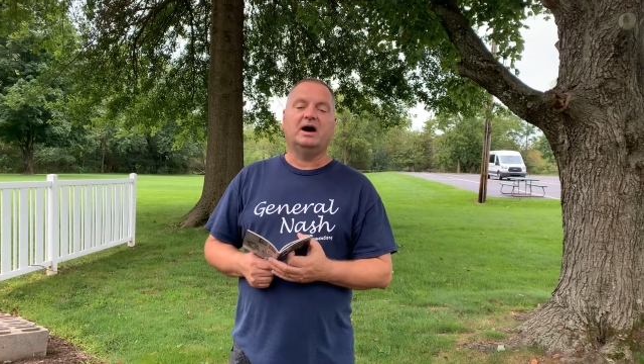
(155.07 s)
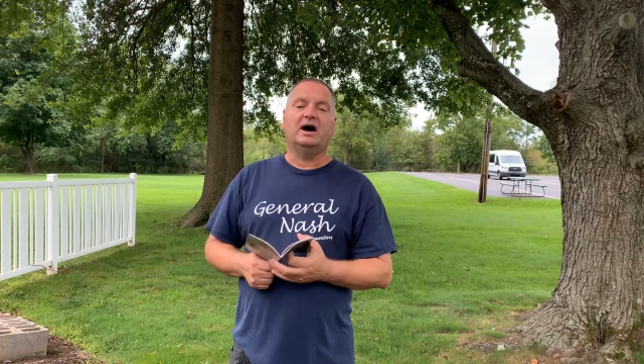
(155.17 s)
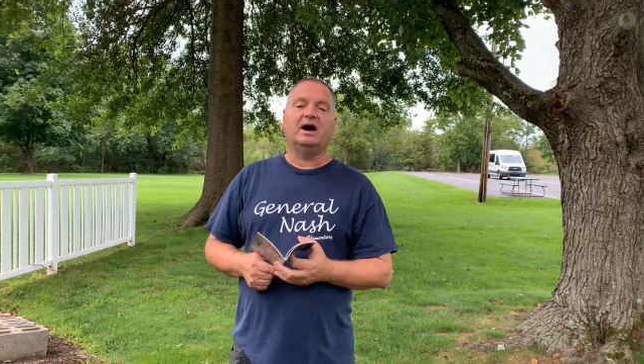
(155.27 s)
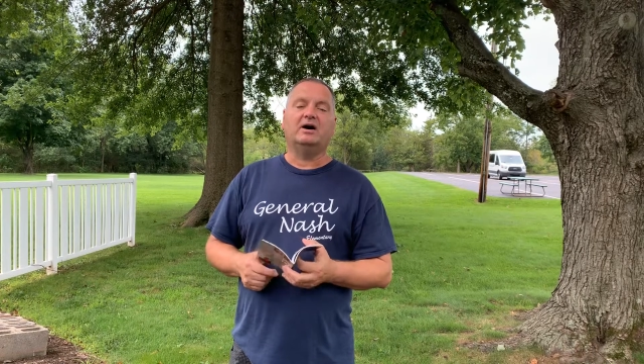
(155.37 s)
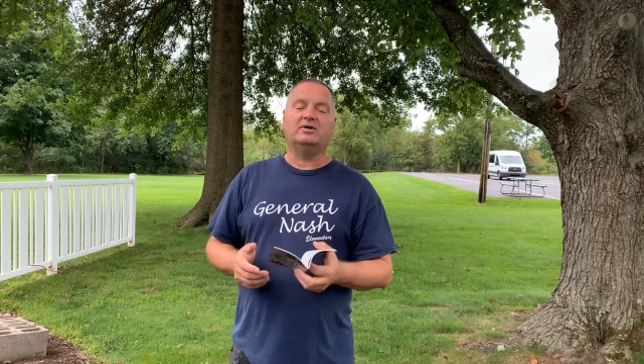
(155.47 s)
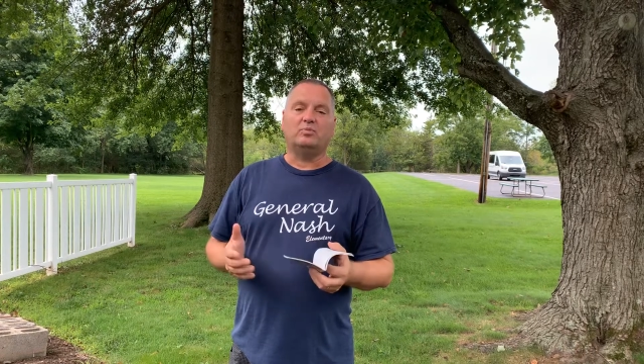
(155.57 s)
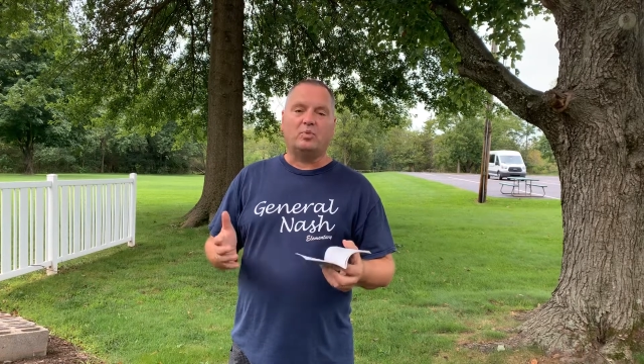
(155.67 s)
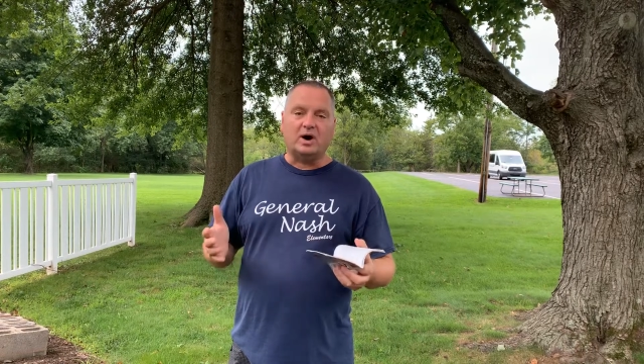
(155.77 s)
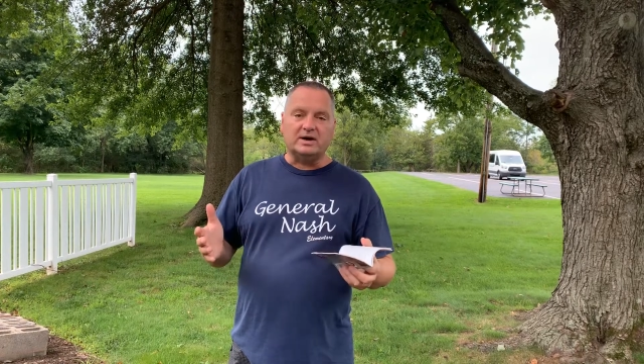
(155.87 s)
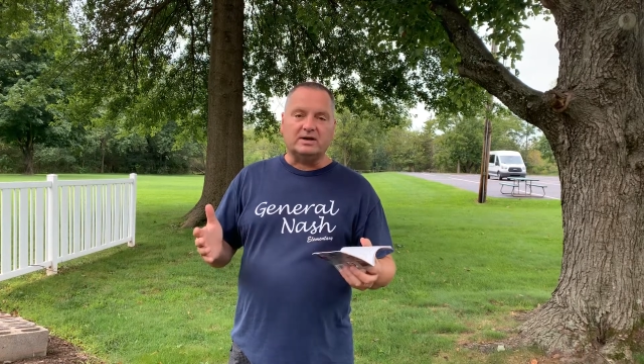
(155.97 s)
Uh,
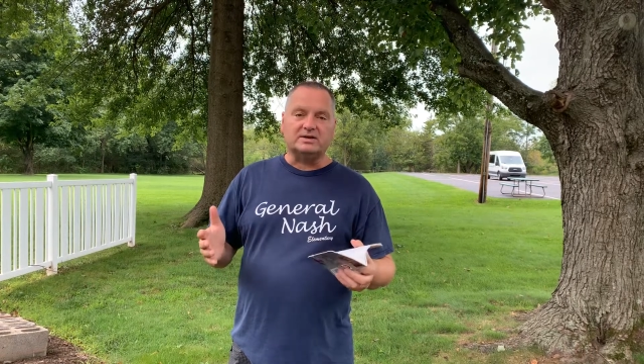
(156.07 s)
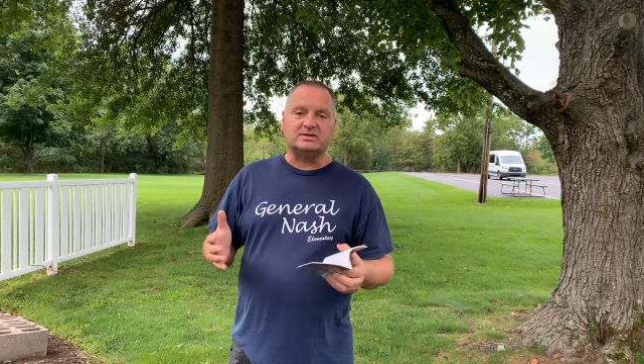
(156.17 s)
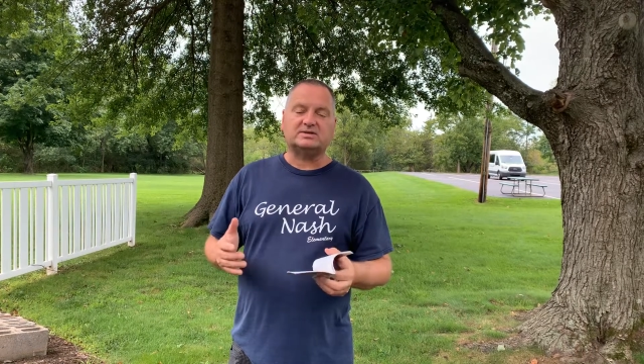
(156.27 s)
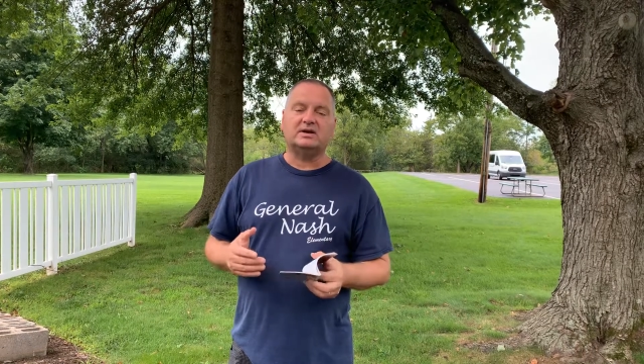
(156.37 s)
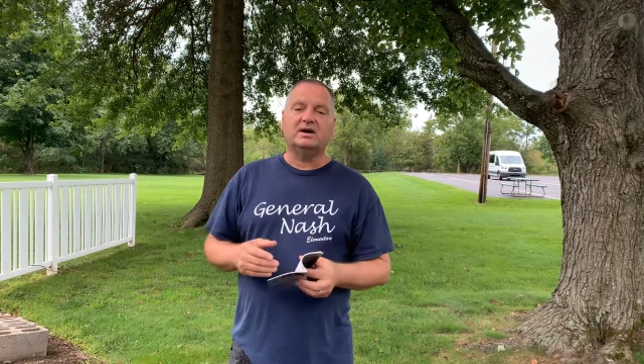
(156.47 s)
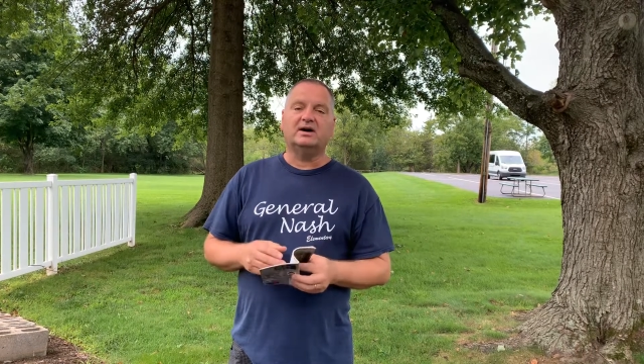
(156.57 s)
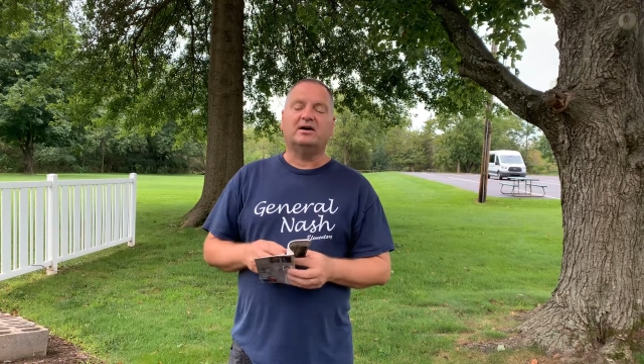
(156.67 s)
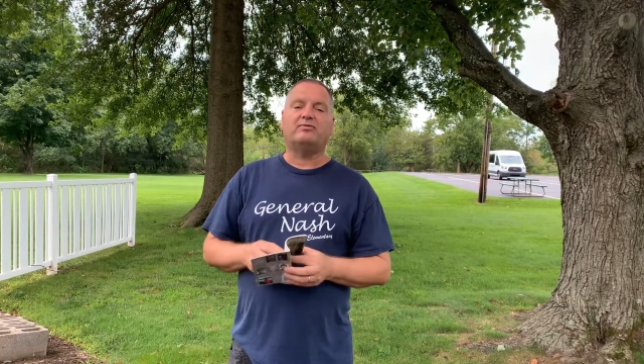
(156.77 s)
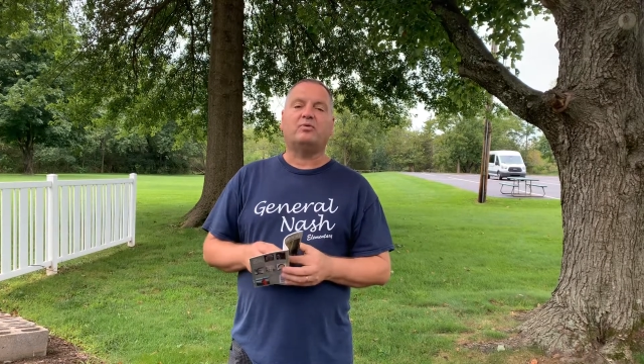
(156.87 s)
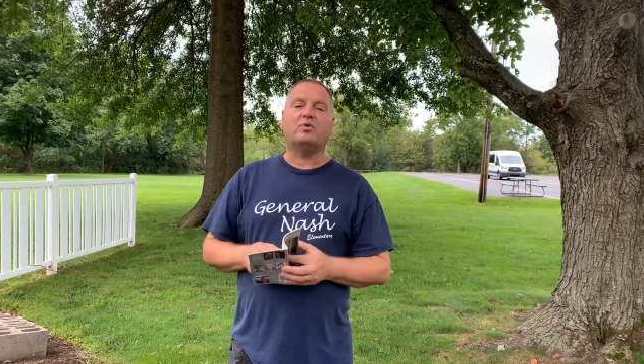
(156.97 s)
one is
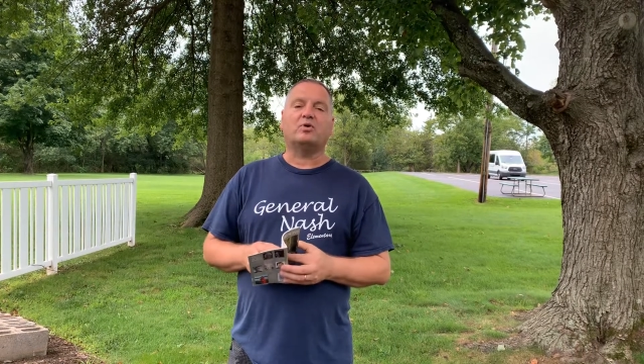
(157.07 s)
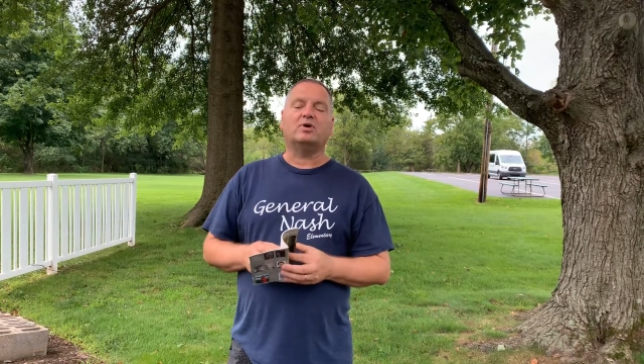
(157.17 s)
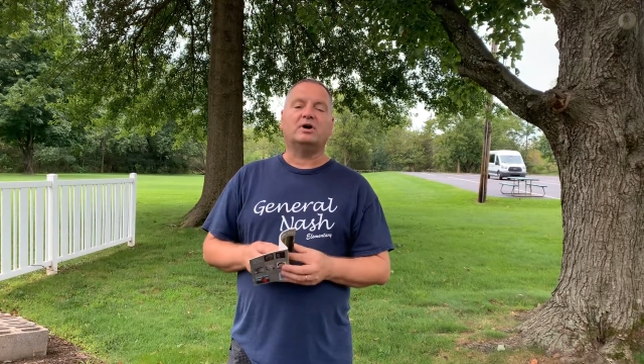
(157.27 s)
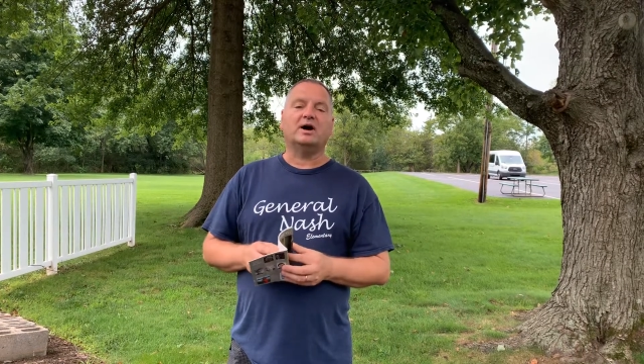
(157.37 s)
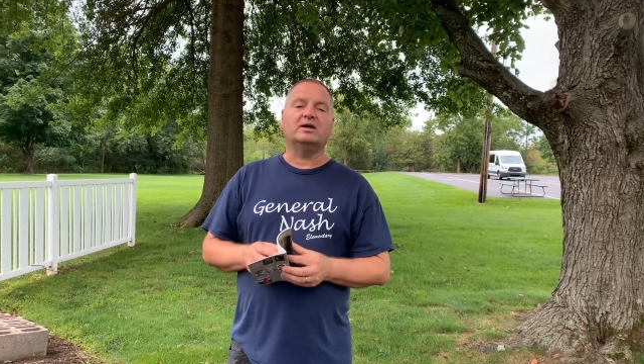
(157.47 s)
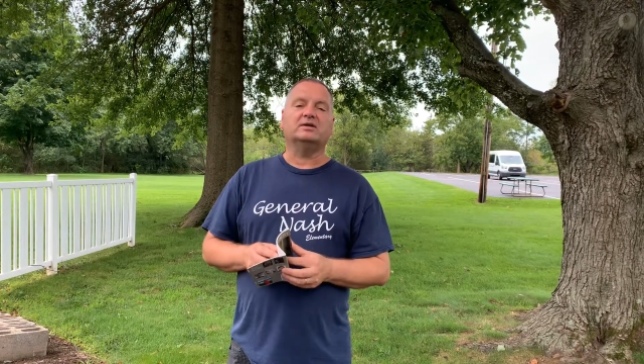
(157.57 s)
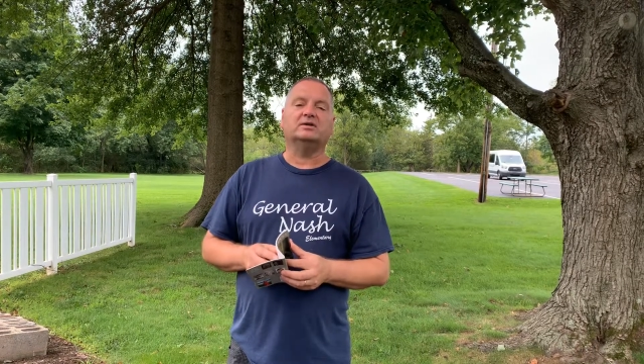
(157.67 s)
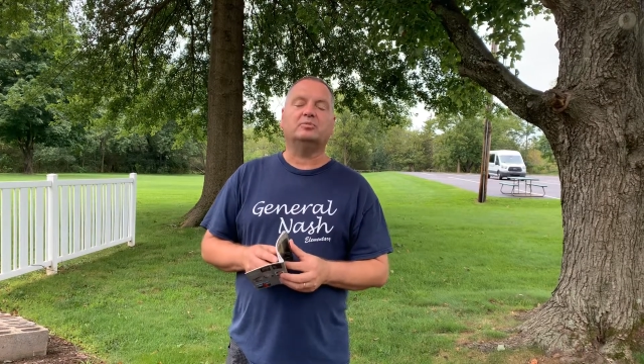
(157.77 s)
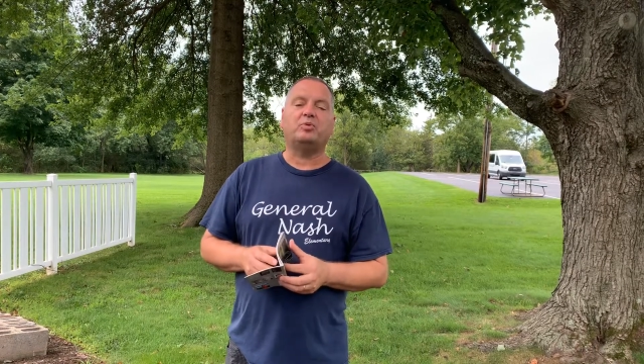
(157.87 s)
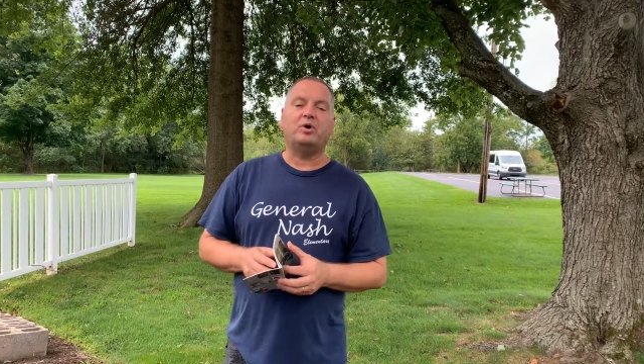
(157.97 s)
uh, for a
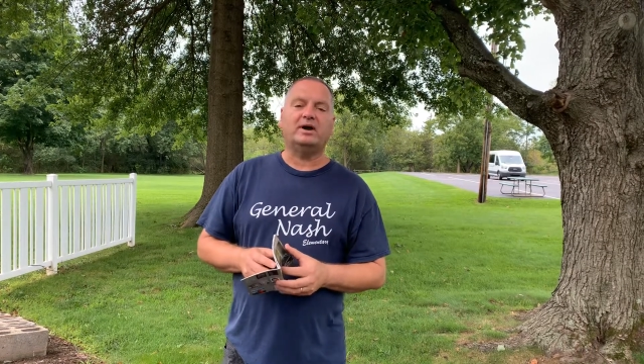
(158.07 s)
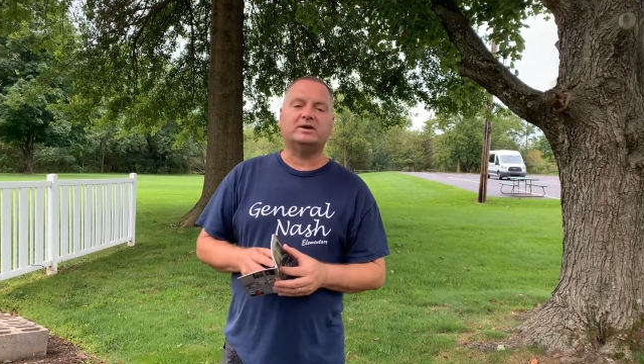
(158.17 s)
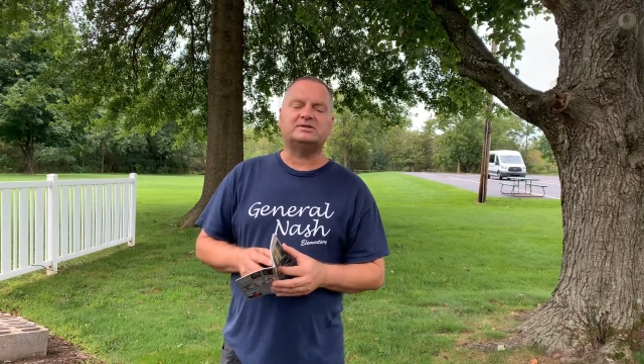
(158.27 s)
little boy,